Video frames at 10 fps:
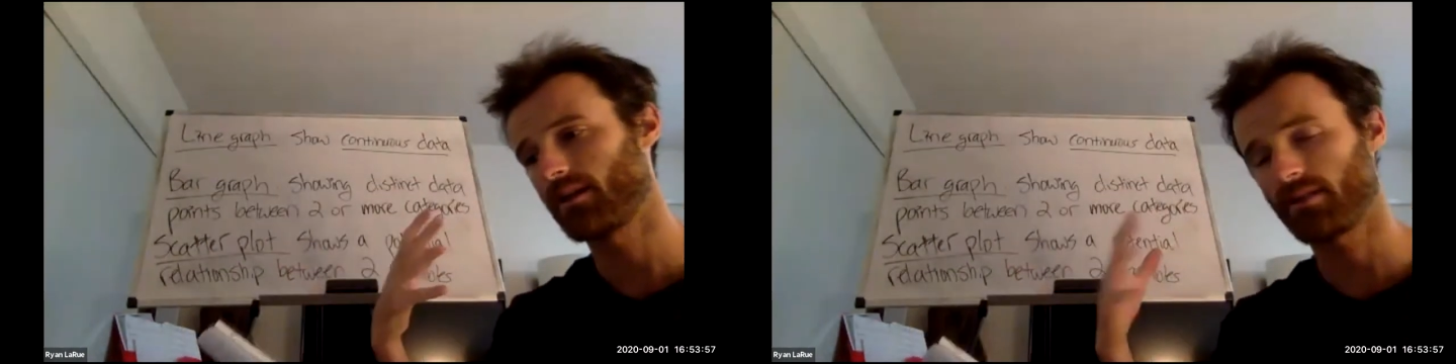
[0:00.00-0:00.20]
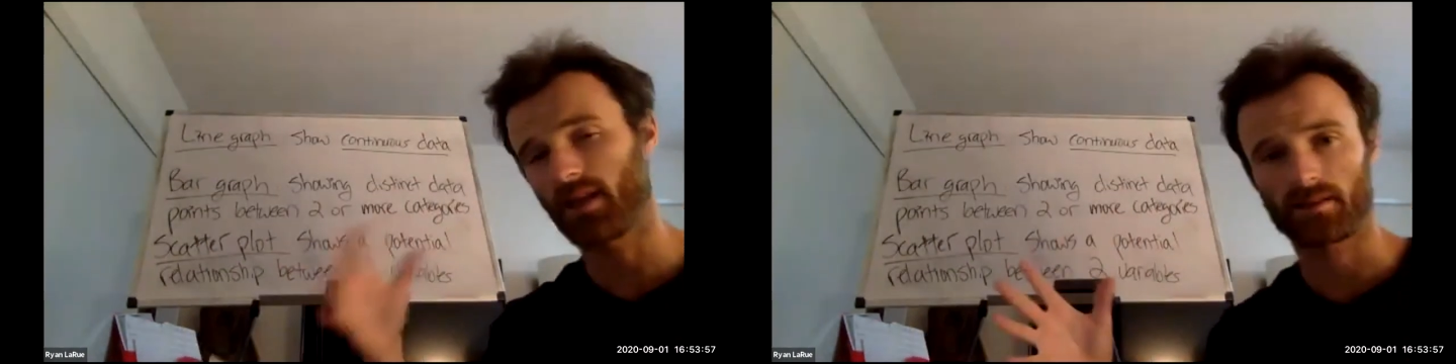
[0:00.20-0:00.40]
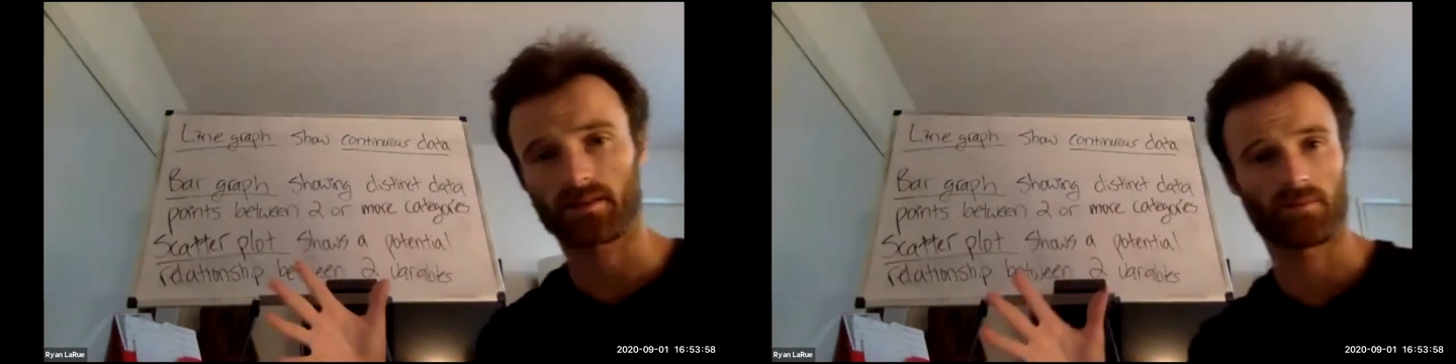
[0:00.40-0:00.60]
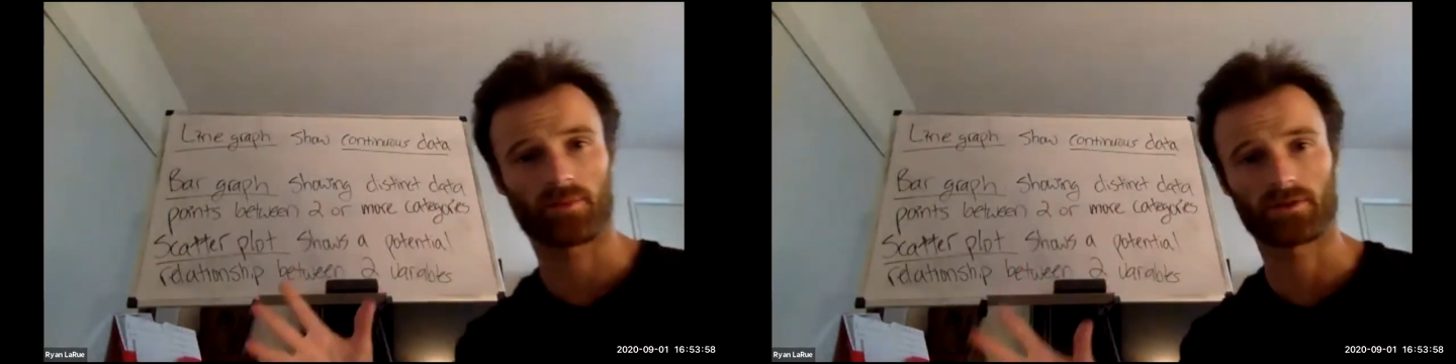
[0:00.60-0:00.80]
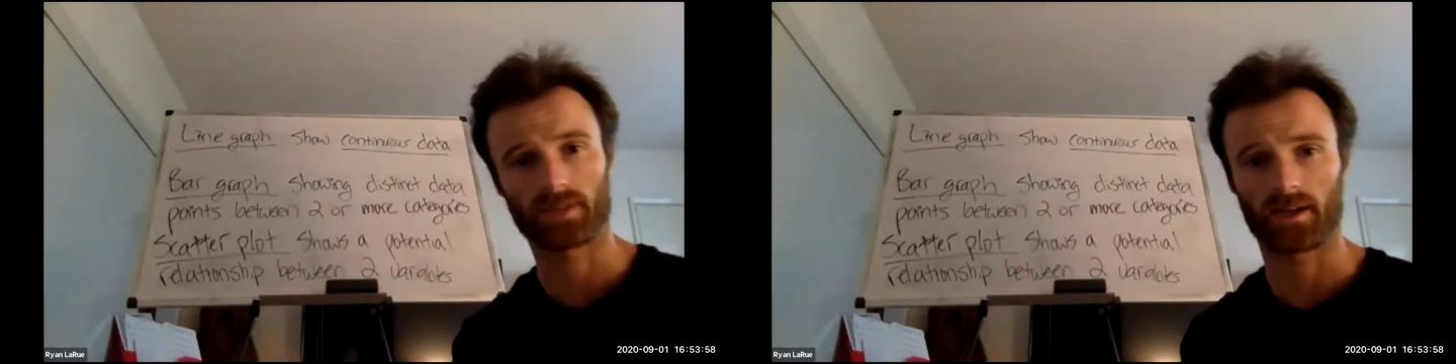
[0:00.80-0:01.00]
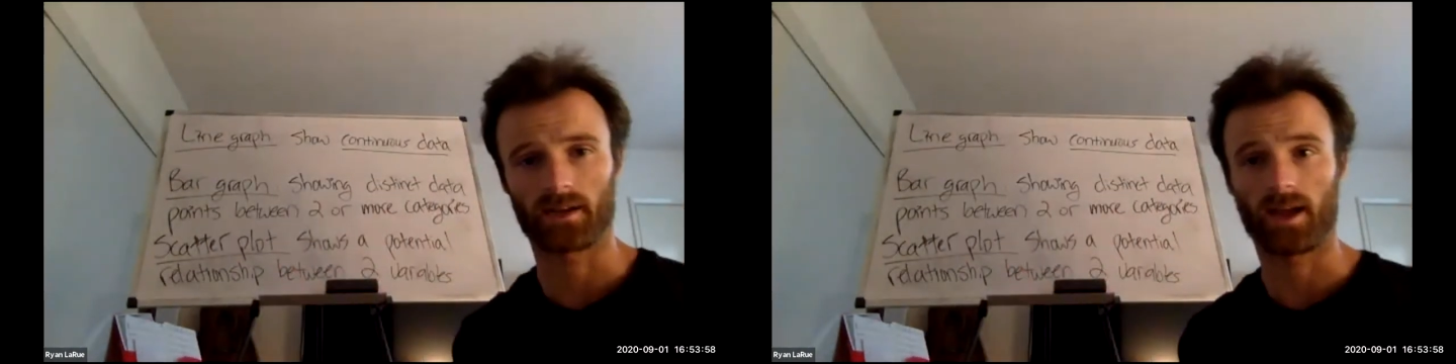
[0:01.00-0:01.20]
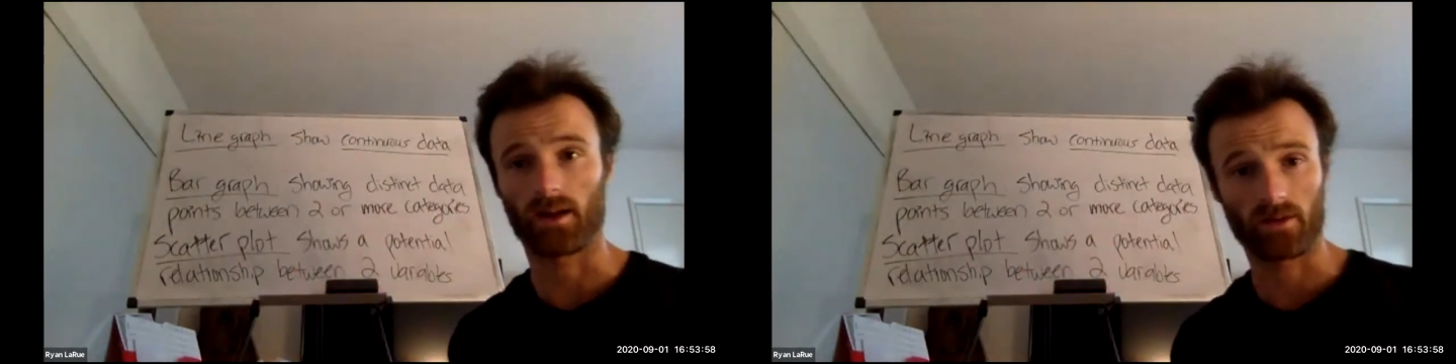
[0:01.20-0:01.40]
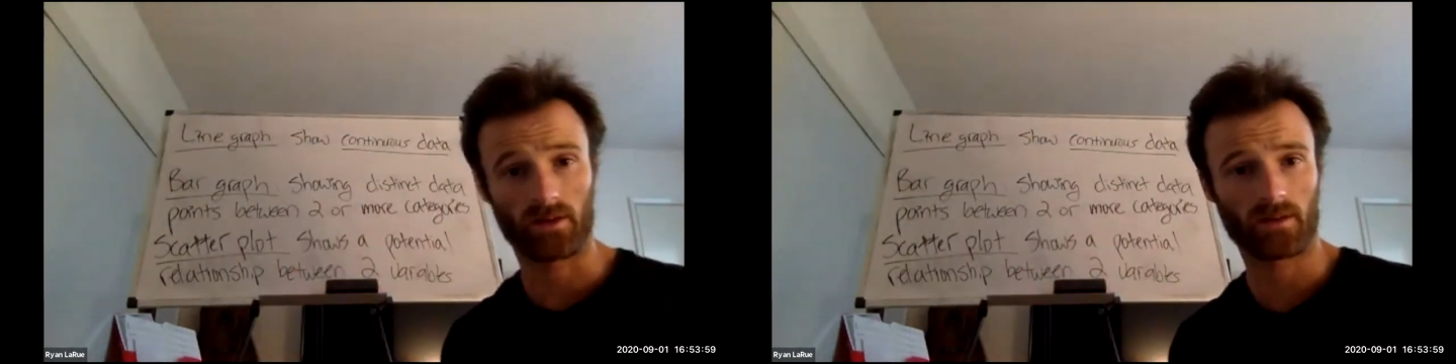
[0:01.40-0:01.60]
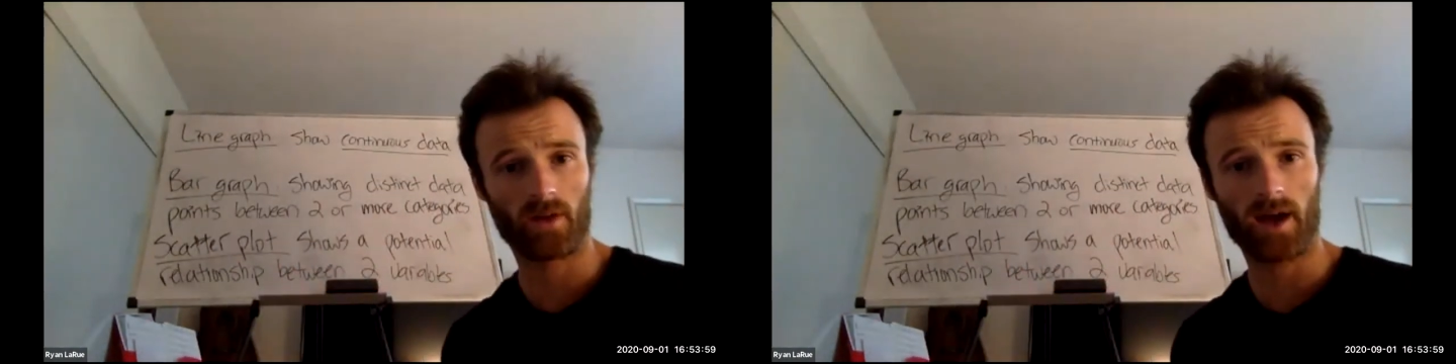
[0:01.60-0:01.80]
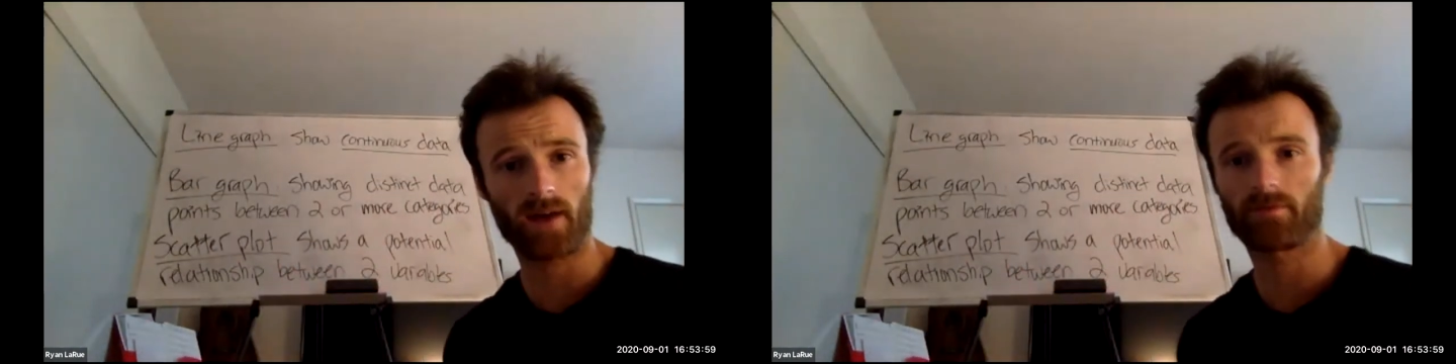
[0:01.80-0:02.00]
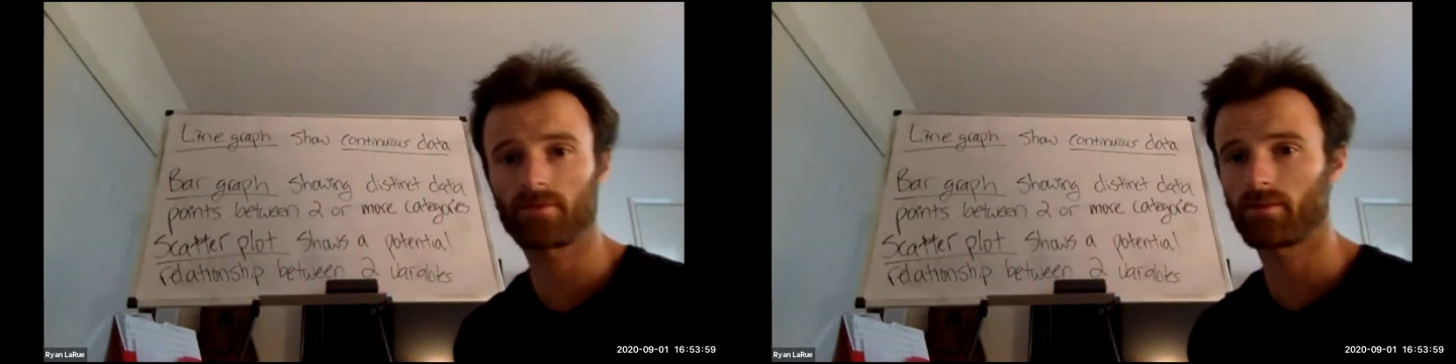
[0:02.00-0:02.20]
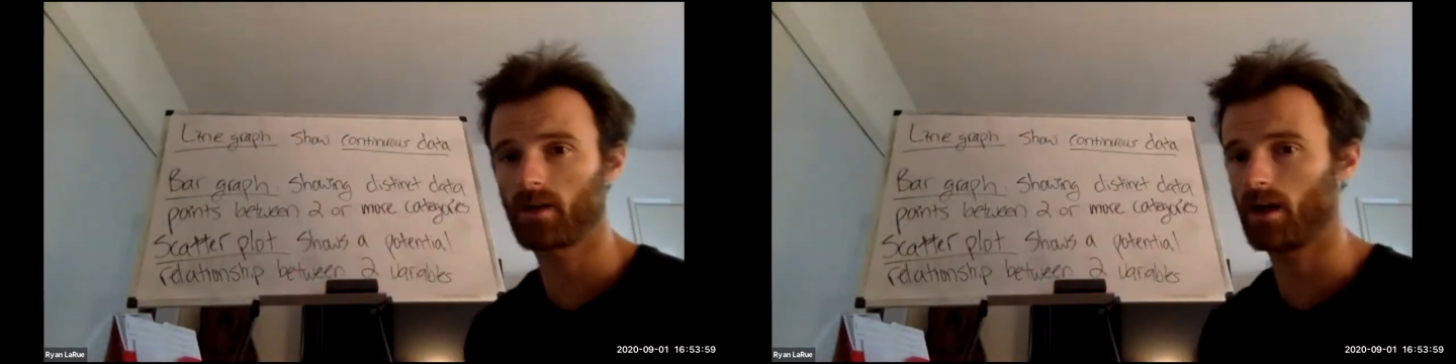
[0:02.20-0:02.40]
That's the percent error graph.